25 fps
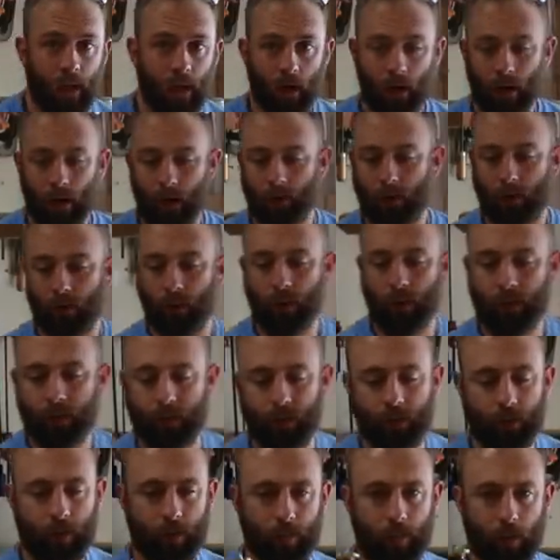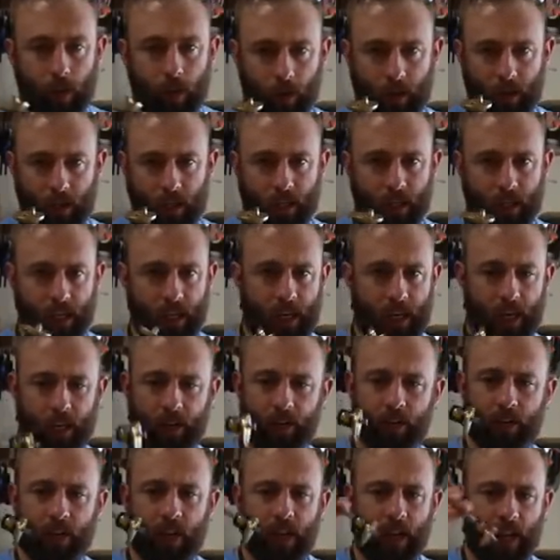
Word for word: Alright, so I took a marking gauge